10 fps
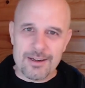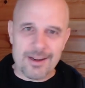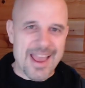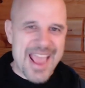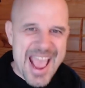I
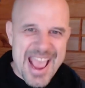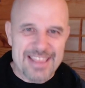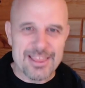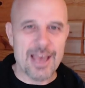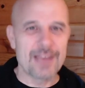hate
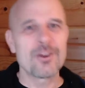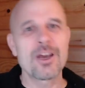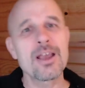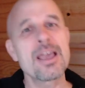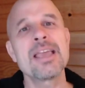that. You got
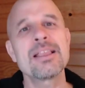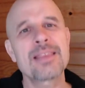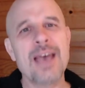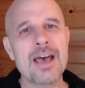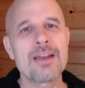to hate
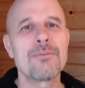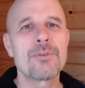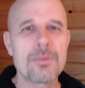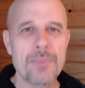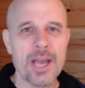that with
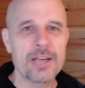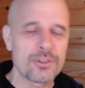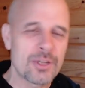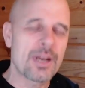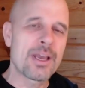a passion. You
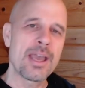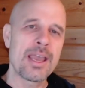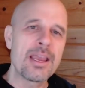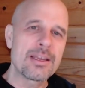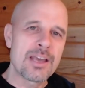got to
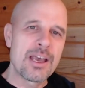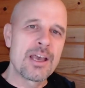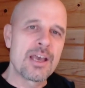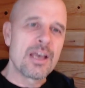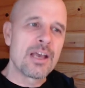hate
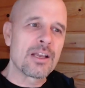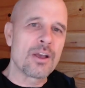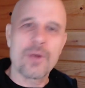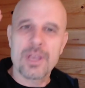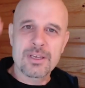
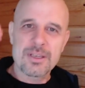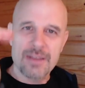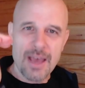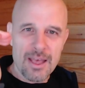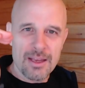going into
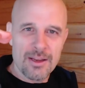debt.